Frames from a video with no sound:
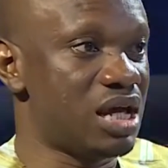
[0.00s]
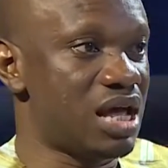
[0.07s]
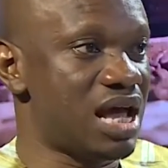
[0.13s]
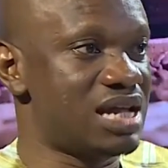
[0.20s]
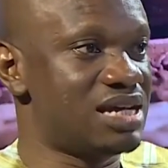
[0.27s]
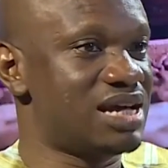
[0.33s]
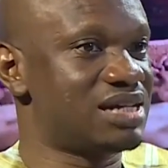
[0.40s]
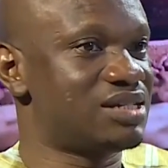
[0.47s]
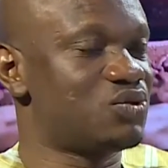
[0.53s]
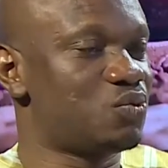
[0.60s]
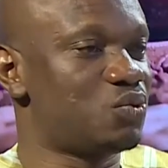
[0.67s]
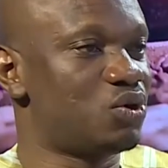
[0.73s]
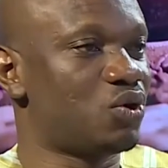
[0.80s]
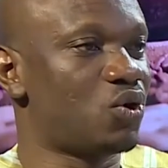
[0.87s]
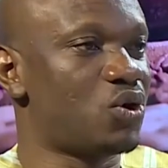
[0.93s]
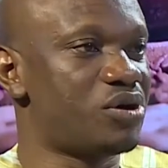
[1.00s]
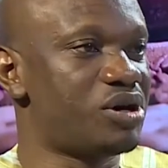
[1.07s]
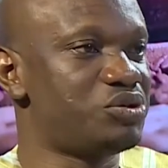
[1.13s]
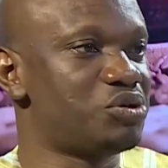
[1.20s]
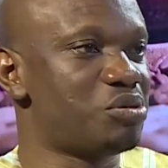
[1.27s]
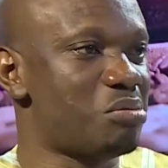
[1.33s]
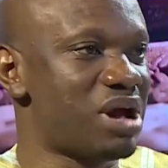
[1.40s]
And that's one,
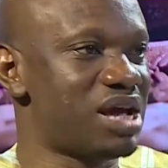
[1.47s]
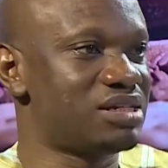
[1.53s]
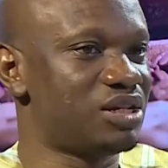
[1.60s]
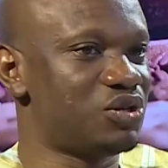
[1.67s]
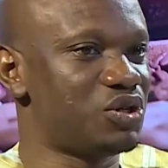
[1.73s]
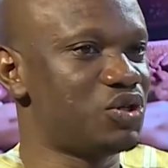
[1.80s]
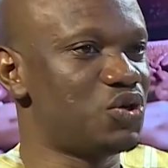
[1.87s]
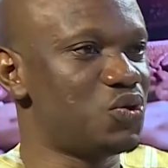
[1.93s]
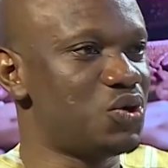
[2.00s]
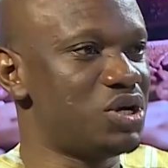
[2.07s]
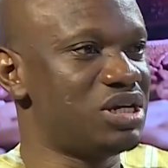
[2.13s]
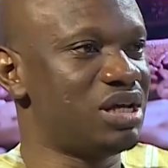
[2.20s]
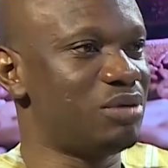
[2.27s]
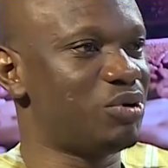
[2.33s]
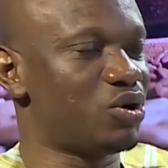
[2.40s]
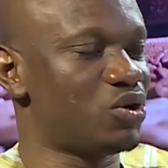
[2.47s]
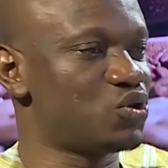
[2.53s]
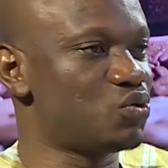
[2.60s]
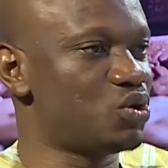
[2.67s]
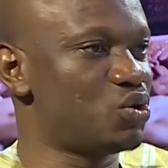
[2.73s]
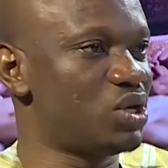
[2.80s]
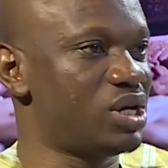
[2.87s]
correct your mindset. You're not going there because
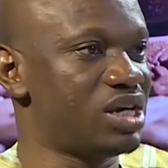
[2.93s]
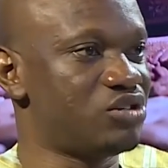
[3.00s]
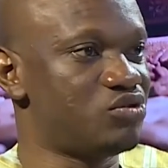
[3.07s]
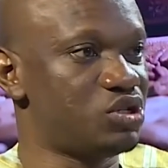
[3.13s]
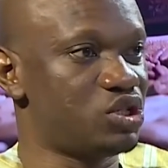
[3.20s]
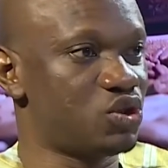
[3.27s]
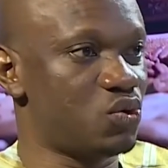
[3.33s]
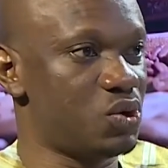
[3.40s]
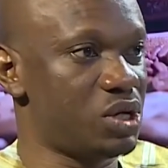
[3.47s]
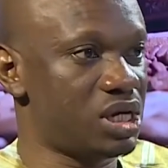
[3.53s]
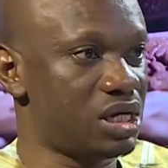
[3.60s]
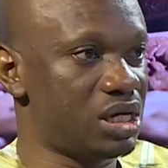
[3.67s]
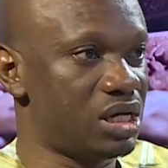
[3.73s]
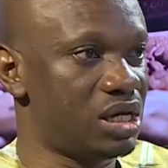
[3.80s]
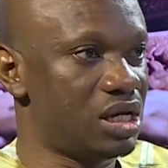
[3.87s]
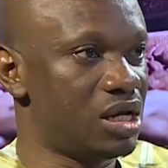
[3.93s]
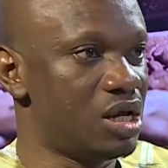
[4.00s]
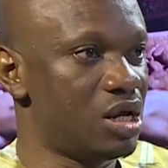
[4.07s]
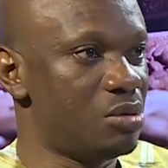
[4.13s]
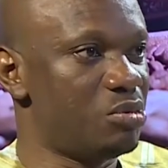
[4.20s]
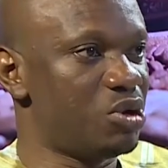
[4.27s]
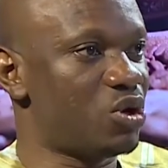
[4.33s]
you want to get rich quick,
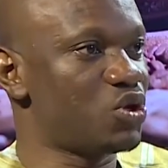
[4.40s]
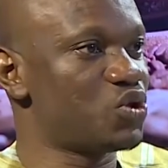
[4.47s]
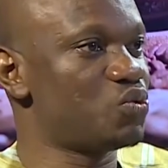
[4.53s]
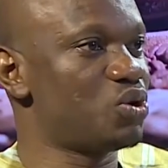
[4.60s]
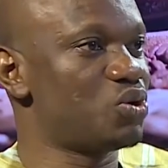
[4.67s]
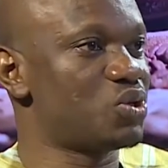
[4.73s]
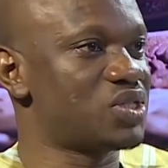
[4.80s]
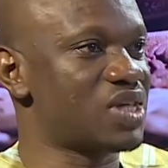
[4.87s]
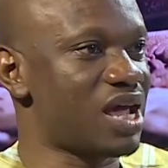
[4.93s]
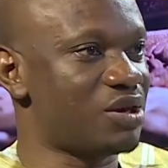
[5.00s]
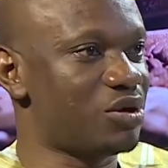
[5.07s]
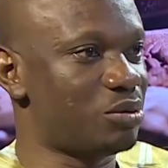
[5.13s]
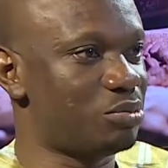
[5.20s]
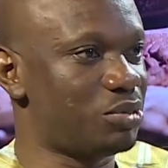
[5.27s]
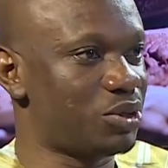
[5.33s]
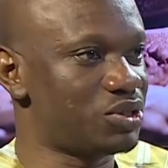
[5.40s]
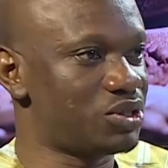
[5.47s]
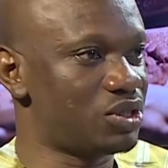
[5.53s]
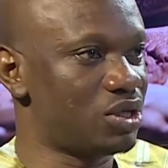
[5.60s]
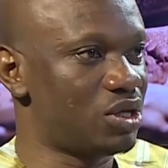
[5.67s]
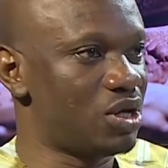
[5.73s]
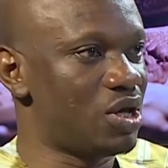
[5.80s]
because you want to sack your
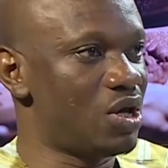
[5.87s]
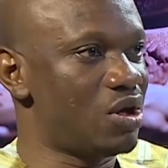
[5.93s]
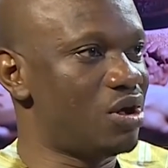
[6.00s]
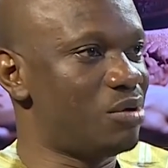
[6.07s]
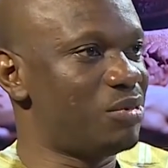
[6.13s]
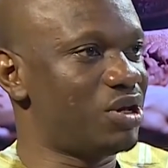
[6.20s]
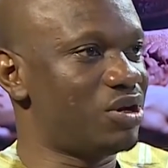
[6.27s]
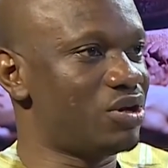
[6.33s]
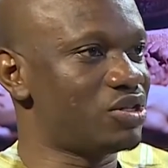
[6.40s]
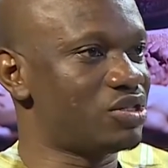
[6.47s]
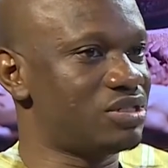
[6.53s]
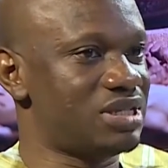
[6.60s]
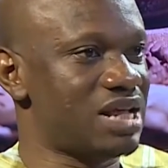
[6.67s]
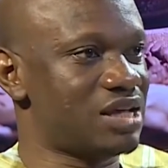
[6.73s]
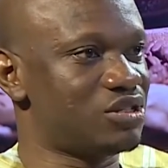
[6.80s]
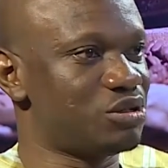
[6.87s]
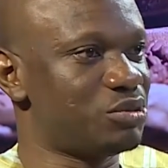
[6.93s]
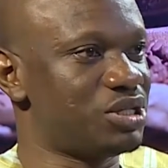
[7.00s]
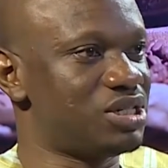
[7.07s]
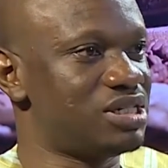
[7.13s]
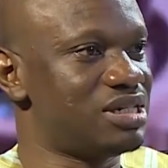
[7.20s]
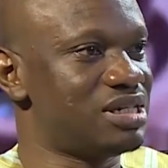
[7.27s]
boss, or because, like
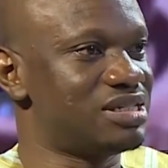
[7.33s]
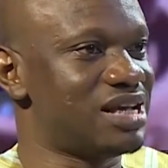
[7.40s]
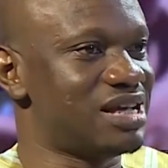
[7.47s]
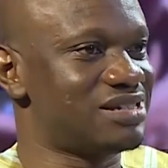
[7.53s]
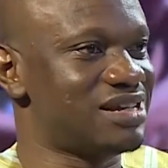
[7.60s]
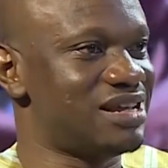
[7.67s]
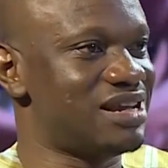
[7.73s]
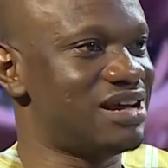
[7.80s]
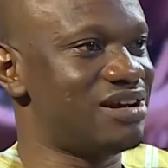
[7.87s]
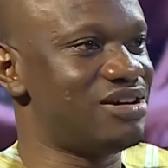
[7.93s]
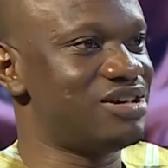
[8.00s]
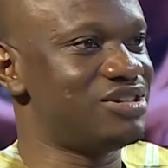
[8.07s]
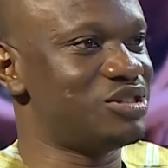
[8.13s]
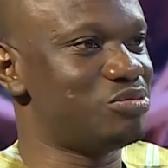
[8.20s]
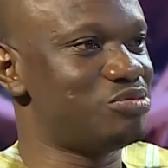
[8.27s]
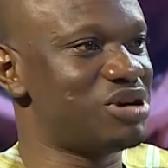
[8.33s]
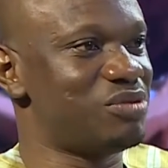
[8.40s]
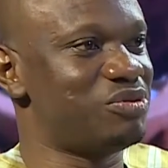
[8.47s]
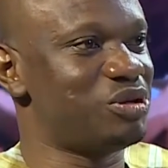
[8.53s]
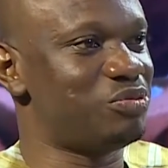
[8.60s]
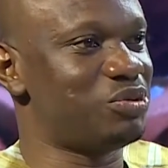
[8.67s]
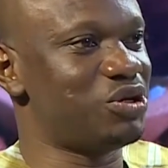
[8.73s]
somebody says, that salary is the
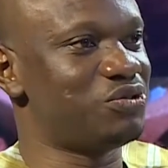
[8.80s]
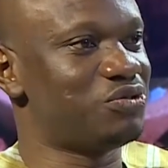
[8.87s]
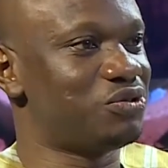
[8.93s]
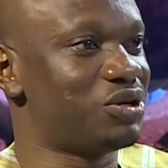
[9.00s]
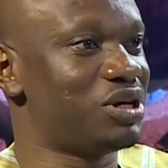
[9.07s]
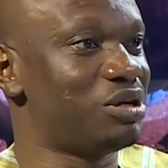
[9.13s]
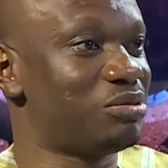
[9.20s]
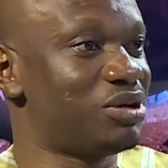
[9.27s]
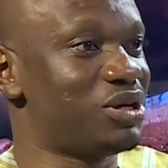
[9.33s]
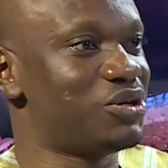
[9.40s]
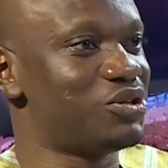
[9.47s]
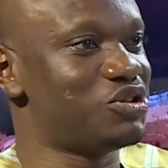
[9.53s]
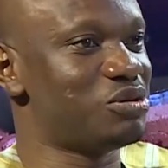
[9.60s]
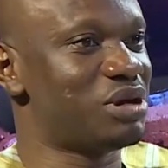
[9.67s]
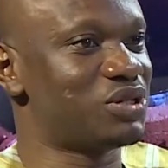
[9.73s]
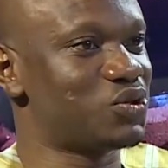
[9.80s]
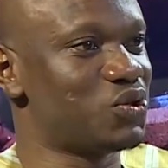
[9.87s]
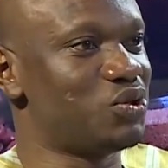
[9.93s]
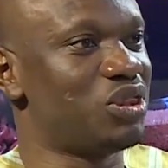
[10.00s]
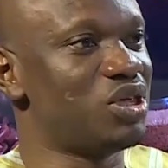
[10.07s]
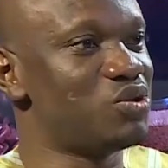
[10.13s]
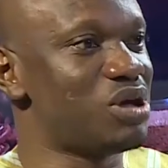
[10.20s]
bribe they pay you to forget about your dream, and so
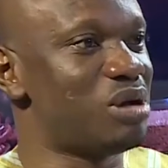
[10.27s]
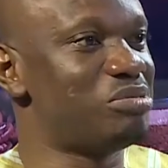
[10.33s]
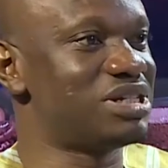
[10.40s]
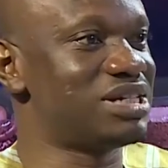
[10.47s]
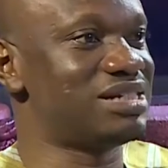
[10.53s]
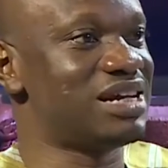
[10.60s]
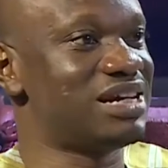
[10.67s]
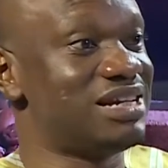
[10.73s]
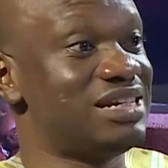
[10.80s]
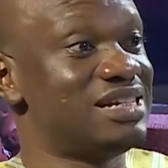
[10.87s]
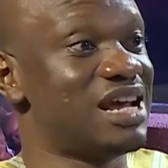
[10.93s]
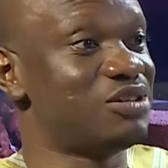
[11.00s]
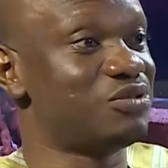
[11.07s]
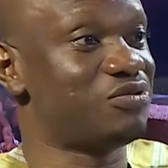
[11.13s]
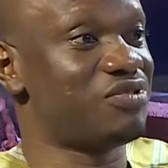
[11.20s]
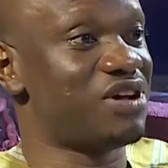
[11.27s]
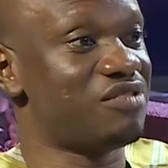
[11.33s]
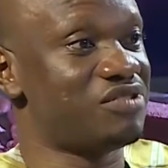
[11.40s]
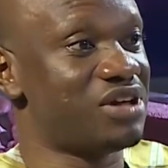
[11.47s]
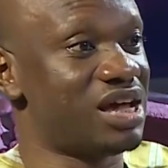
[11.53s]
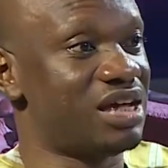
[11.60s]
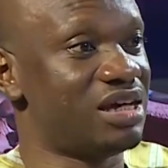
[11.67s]
you think you are better than a
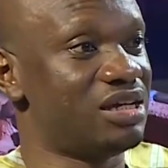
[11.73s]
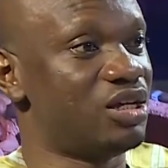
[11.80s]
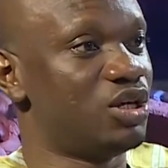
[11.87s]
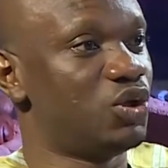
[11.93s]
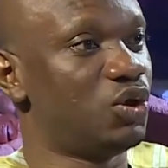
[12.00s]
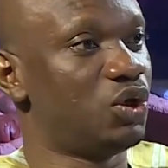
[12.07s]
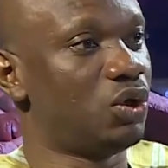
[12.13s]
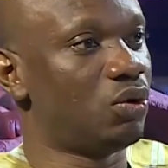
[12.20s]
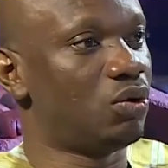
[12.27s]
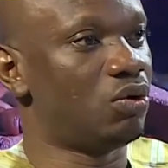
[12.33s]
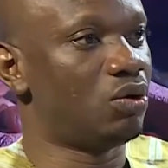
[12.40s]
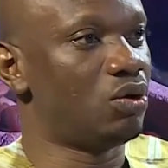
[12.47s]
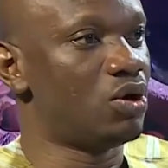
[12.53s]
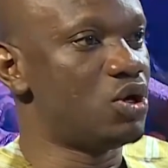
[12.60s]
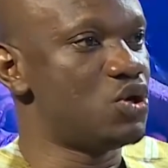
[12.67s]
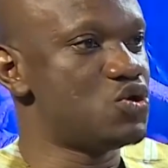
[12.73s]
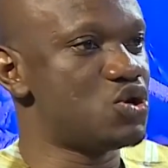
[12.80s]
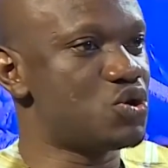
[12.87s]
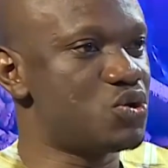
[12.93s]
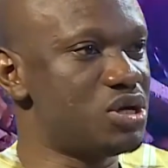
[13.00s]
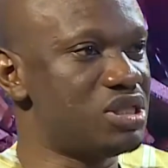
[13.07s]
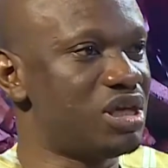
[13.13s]
9-to-5 guy. No. You're
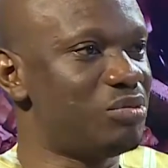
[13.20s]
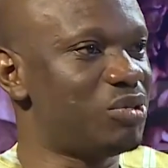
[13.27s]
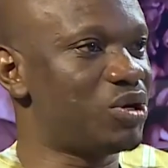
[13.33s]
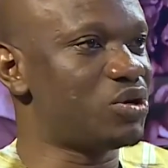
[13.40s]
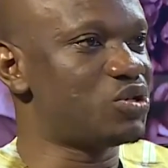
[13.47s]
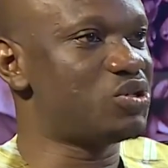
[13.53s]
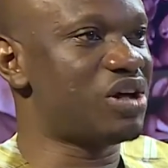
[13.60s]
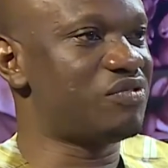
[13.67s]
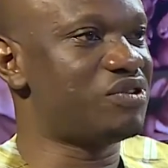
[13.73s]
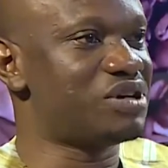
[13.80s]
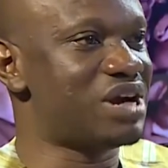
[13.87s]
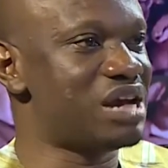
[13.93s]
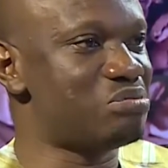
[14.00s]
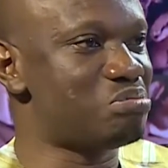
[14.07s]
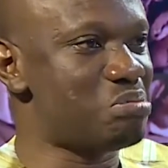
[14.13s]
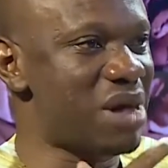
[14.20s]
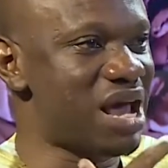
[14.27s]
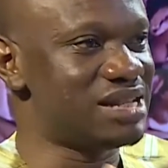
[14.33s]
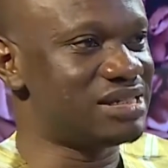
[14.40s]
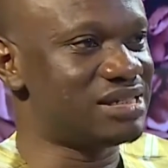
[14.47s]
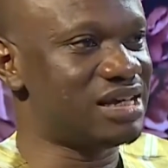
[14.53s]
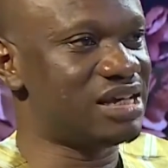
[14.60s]
going there because you have the right
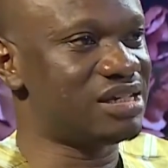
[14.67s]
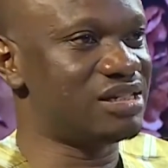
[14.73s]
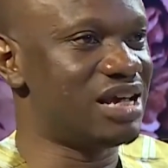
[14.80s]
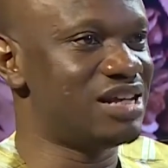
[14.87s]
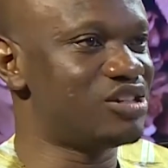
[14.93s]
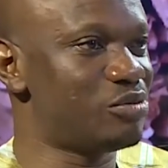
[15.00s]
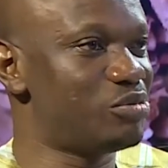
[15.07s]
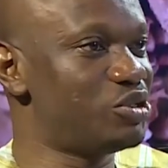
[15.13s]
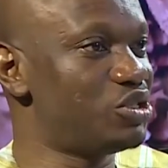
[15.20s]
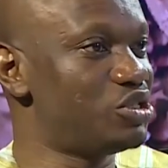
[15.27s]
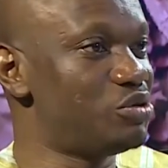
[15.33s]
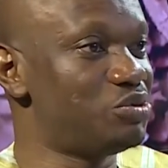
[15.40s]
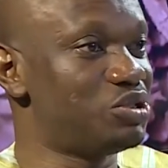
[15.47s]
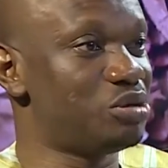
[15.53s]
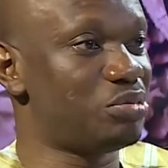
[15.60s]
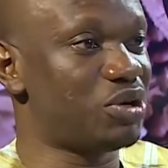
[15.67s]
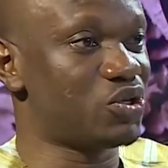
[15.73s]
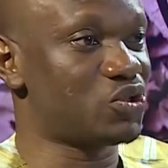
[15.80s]
mindset. Entrepreneurship is about